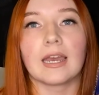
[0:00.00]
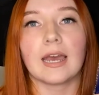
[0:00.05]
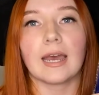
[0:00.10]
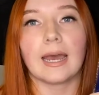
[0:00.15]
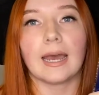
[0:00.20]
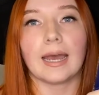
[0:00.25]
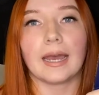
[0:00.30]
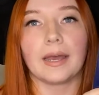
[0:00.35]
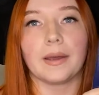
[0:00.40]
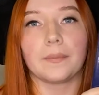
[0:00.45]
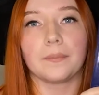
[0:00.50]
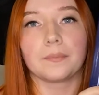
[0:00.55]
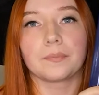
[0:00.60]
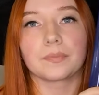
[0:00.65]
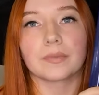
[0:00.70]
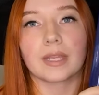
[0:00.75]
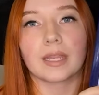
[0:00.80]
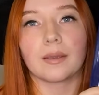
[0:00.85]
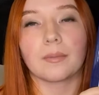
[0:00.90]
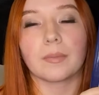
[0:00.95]

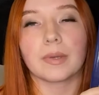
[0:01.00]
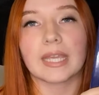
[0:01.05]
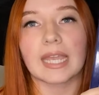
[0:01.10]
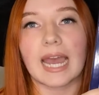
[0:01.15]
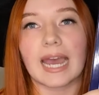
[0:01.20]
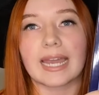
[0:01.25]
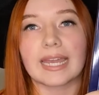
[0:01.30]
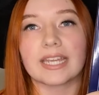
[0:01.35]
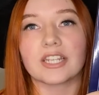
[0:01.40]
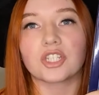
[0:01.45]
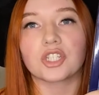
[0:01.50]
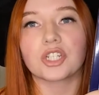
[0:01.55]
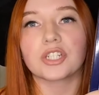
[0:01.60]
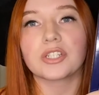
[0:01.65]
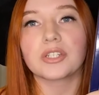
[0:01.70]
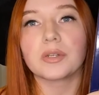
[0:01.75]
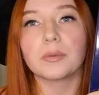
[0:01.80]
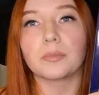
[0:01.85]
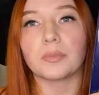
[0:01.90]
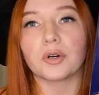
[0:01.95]
But yeah, it's just
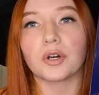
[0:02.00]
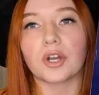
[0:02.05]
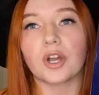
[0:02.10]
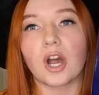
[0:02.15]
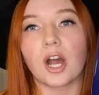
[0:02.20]
a book